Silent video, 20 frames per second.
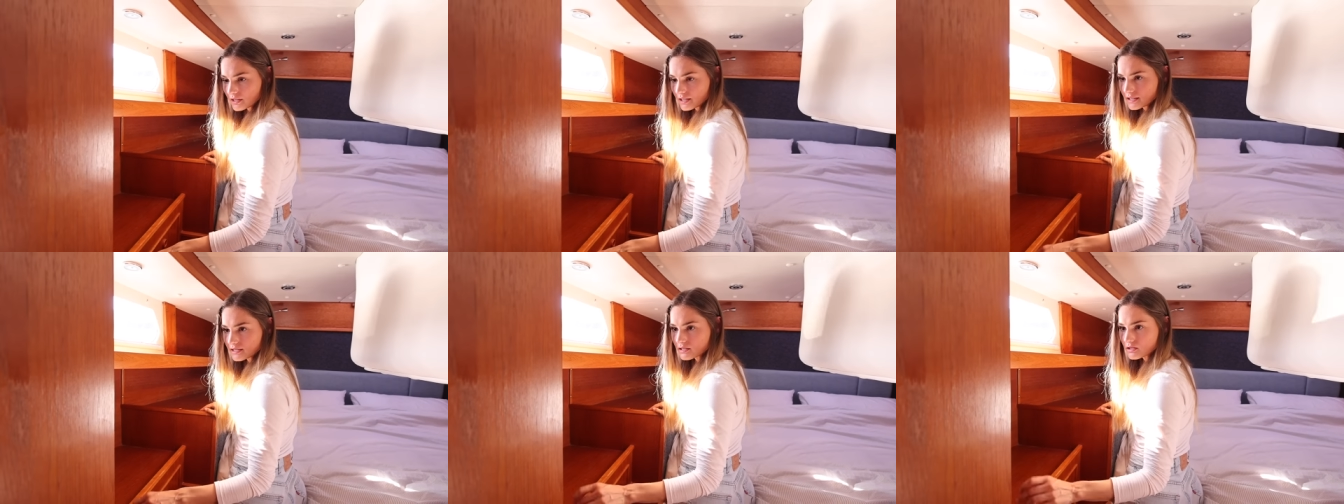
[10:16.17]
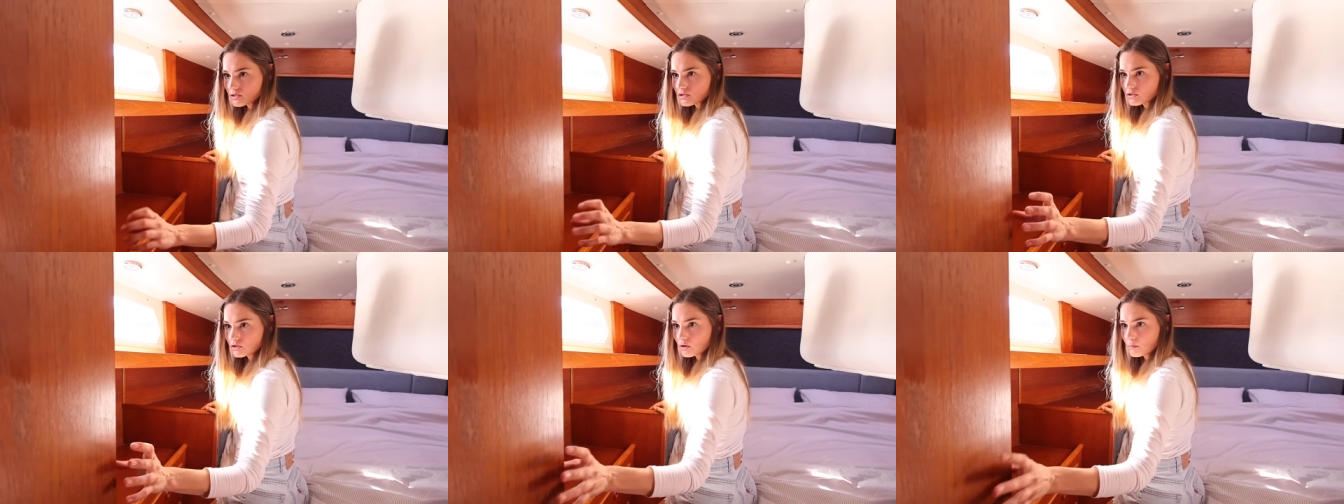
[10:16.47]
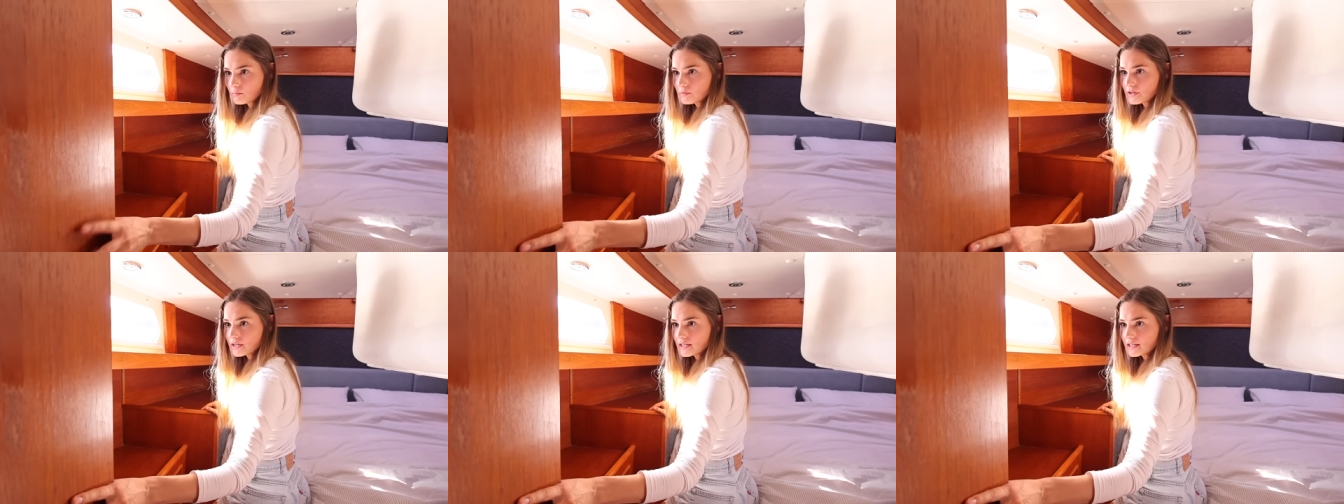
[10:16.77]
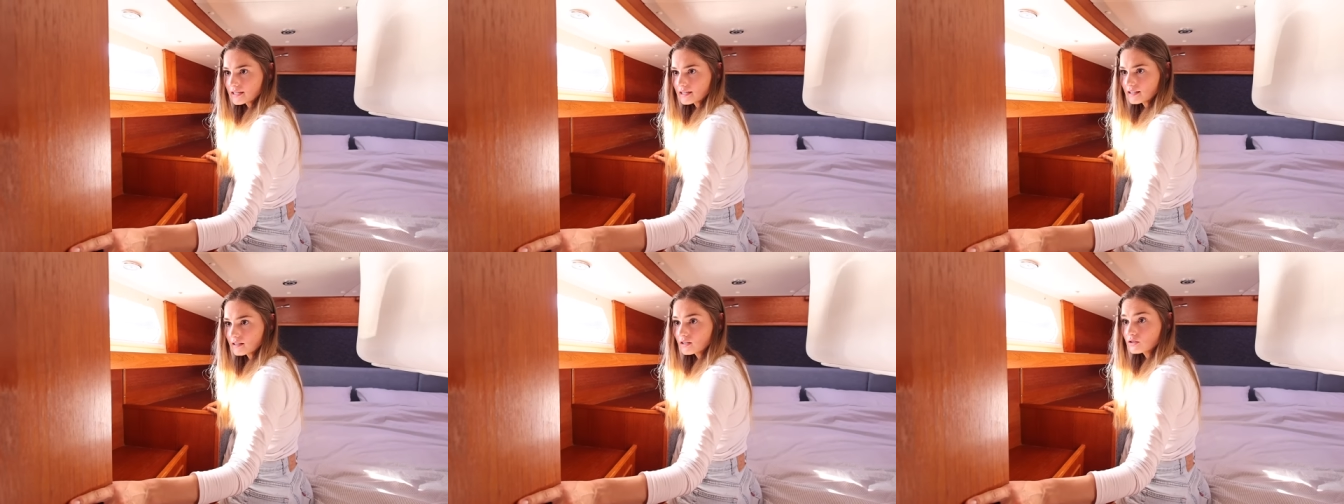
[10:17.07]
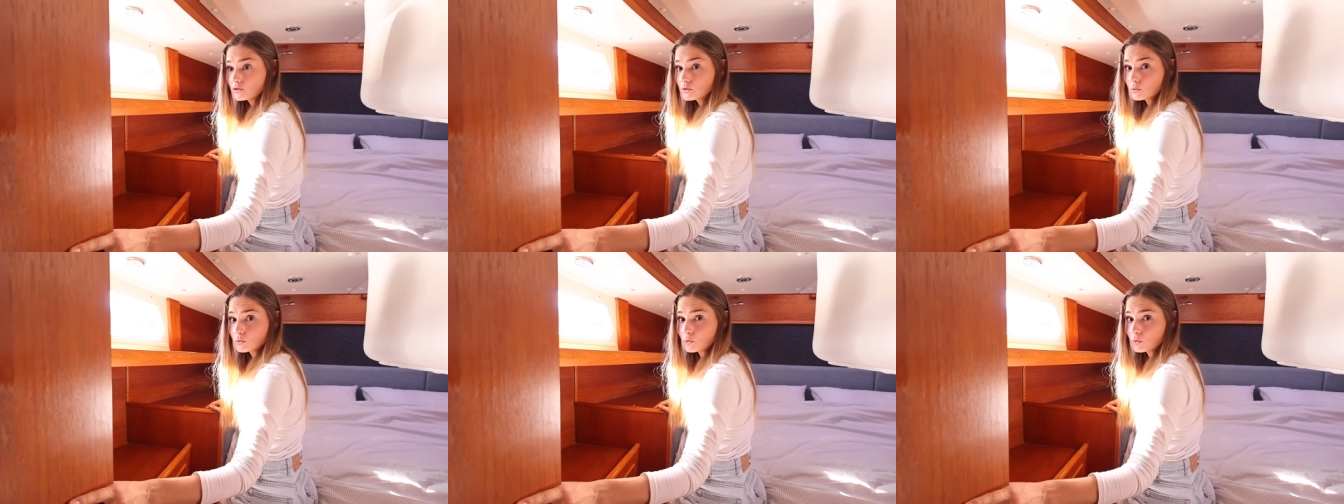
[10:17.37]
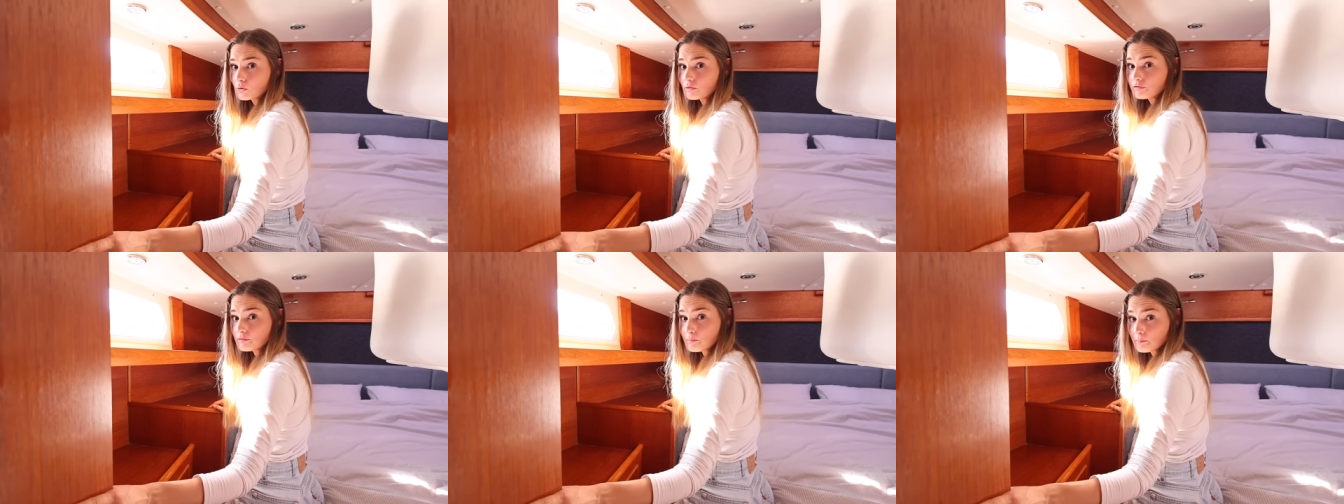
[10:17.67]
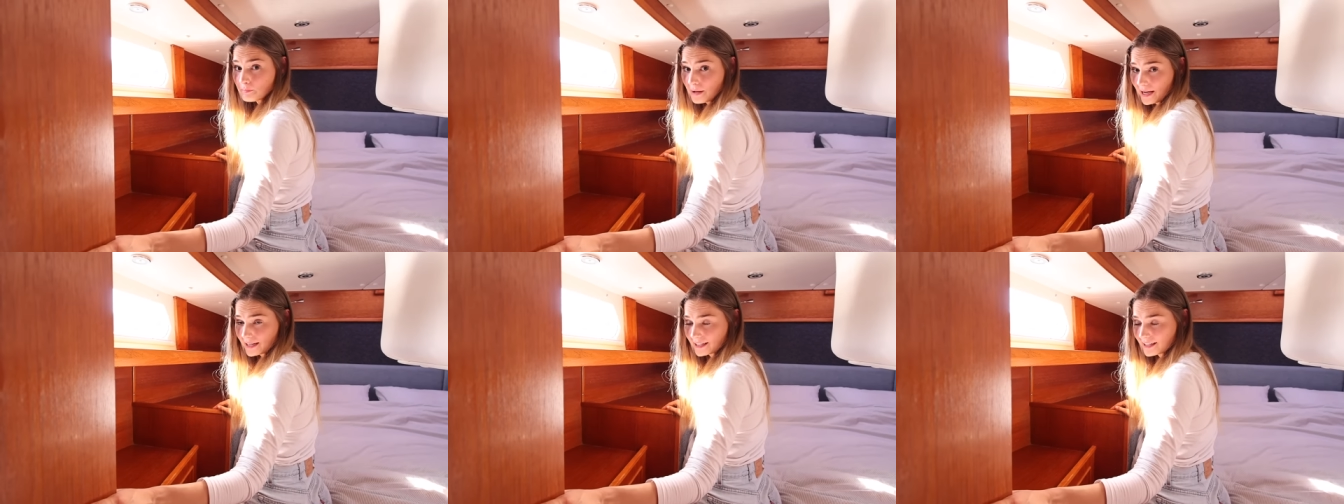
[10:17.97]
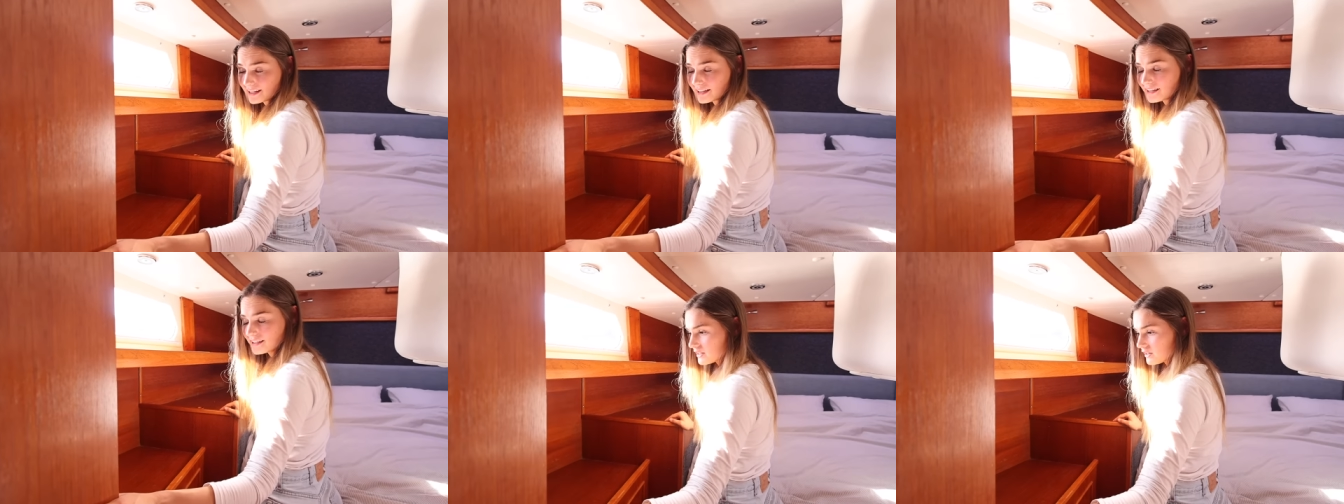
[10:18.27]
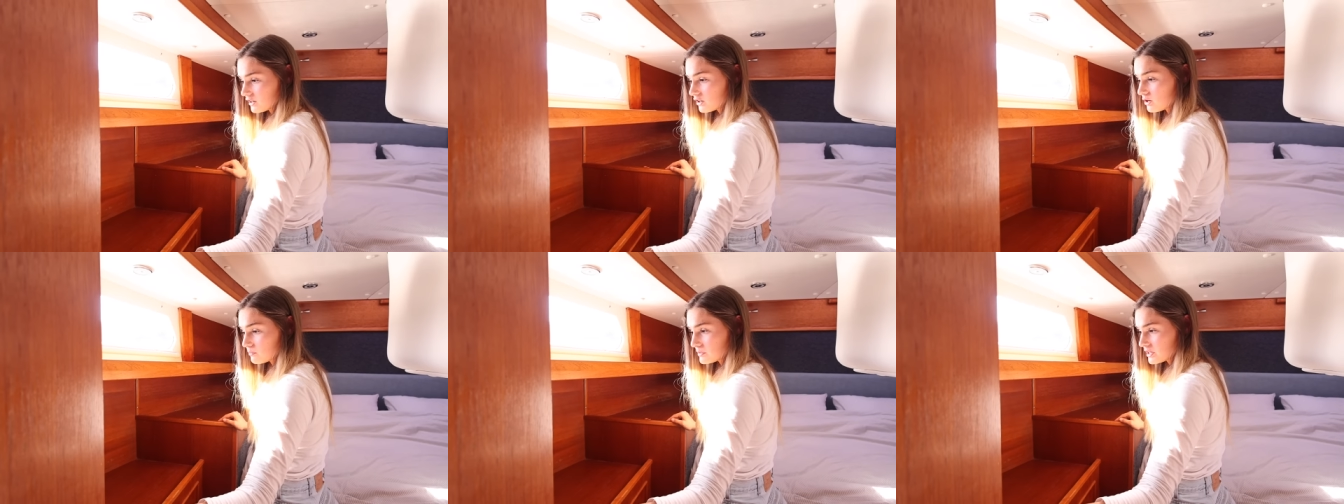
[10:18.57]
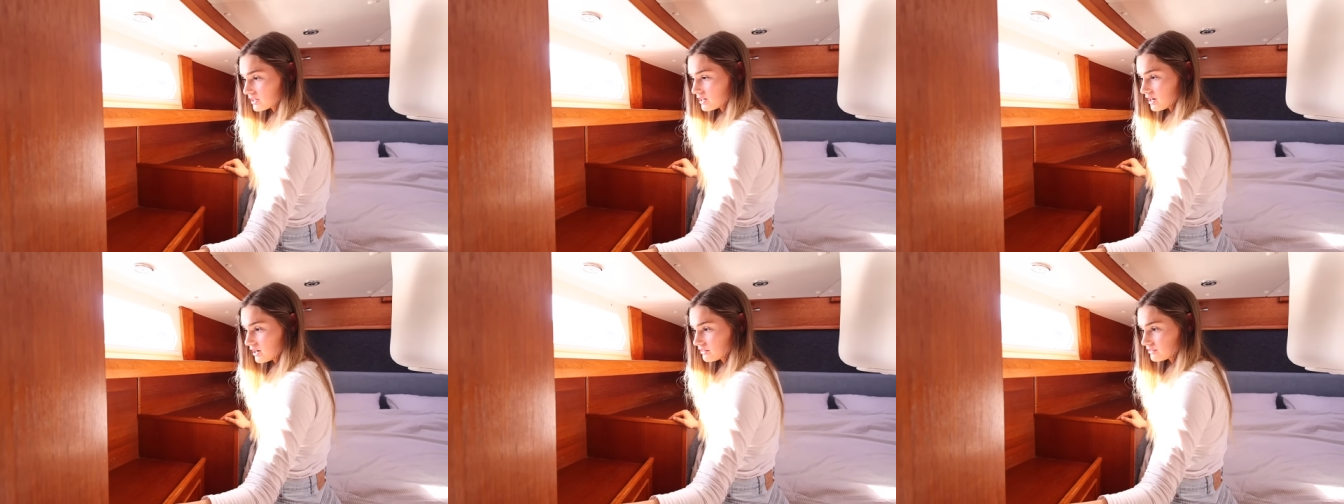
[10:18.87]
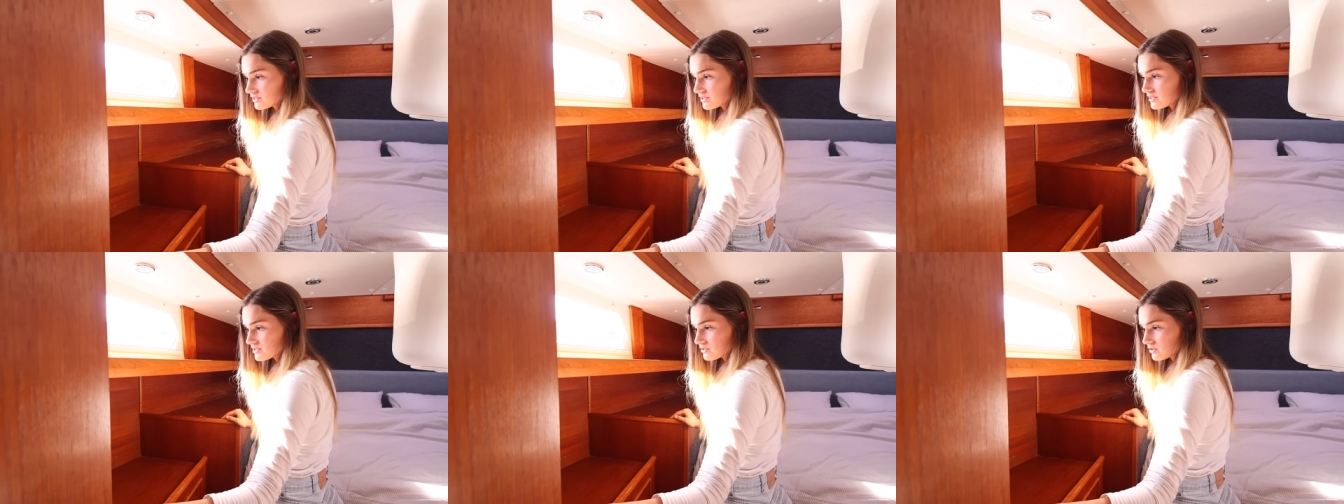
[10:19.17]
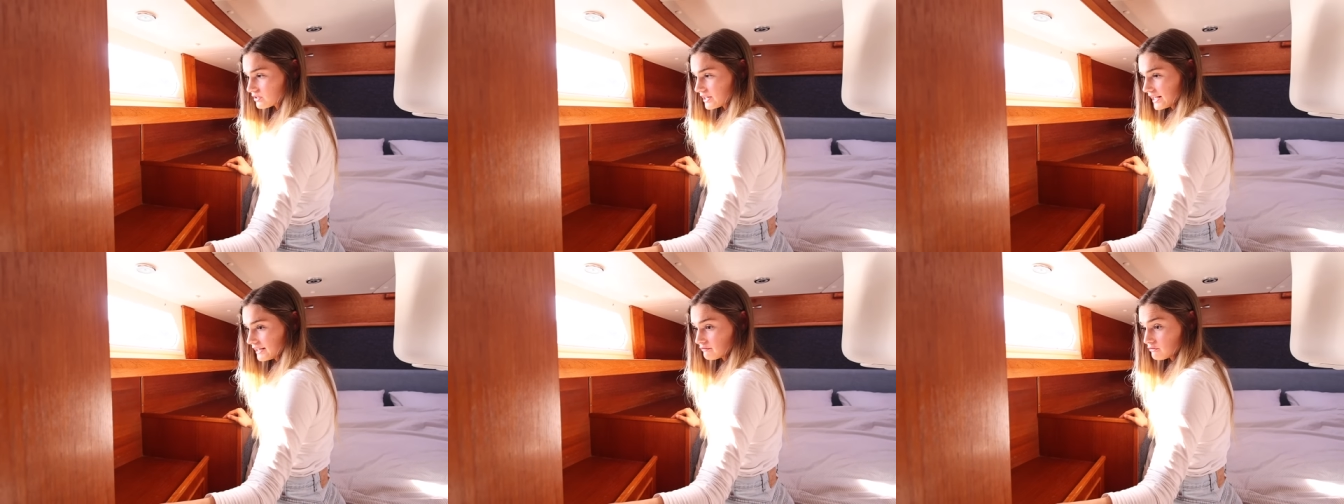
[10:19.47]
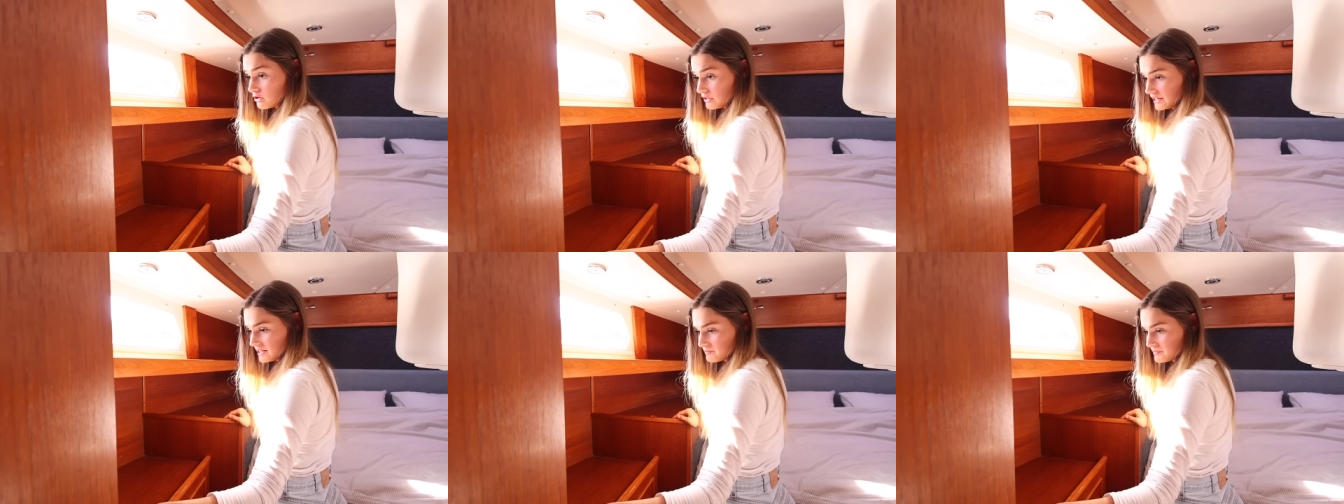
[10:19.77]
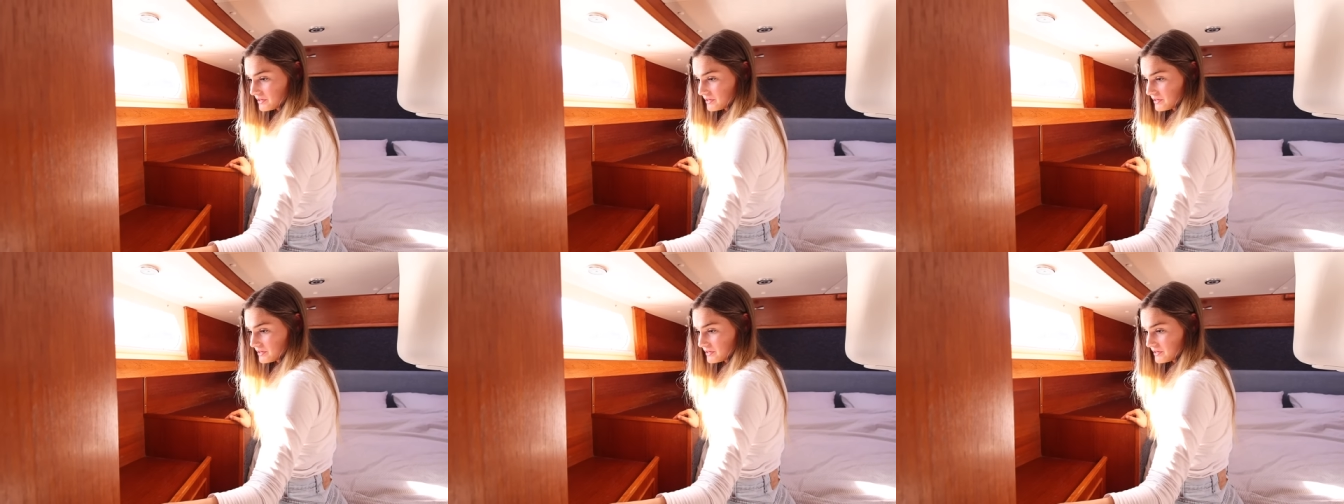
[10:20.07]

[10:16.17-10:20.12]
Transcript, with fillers: it's to stop the door from banging, a common occurrence on a rocky